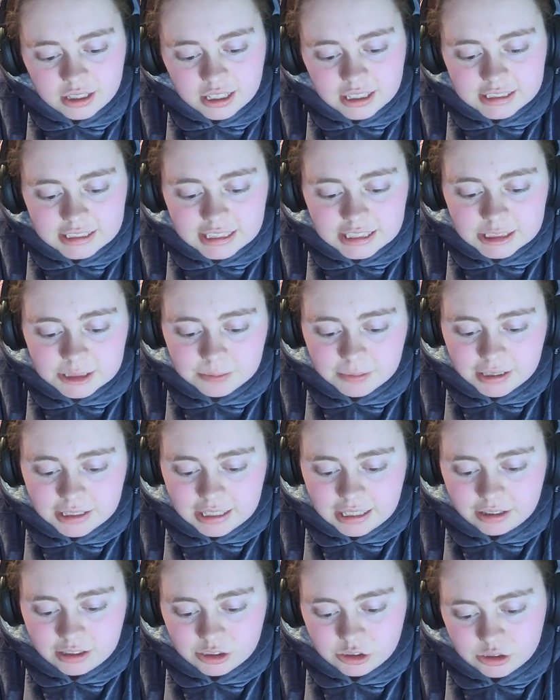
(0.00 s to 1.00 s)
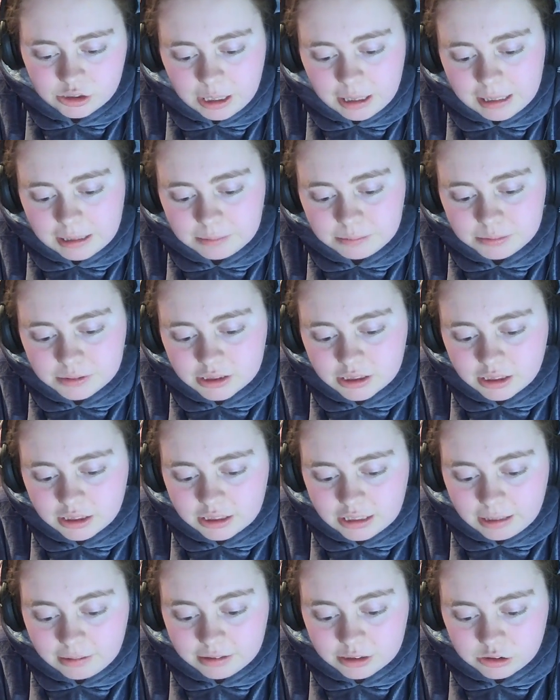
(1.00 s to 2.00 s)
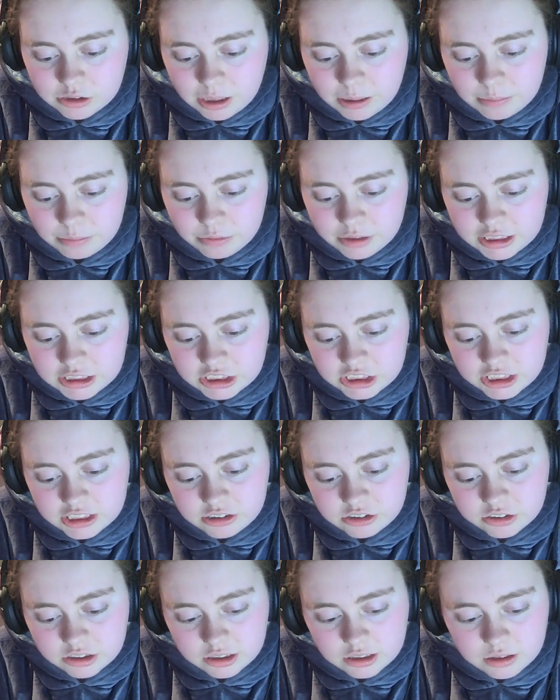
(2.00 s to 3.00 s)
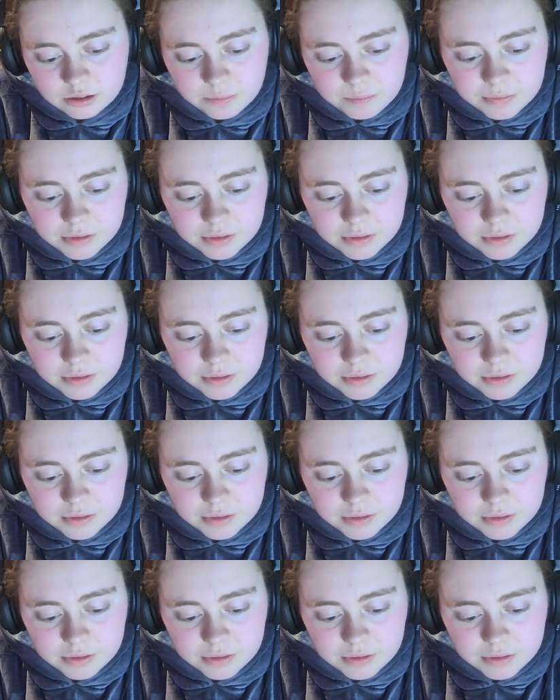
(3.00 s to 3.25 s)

The exit explained how the tribes how the tribe raised children.